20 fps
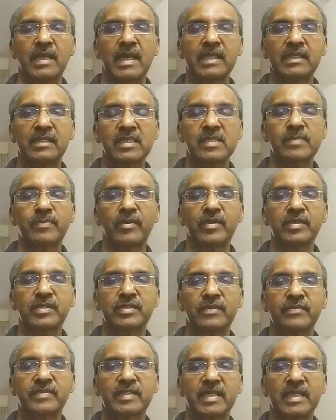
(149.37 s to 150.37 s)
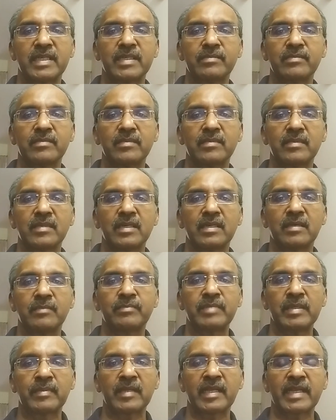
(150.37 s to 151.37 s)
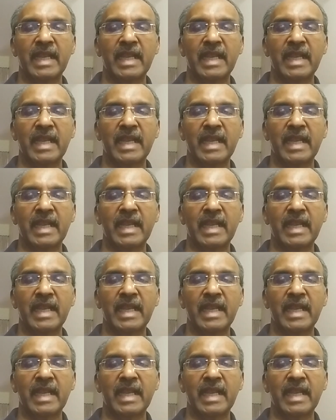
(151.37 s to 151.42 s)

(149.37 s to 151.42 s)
At this point of time, people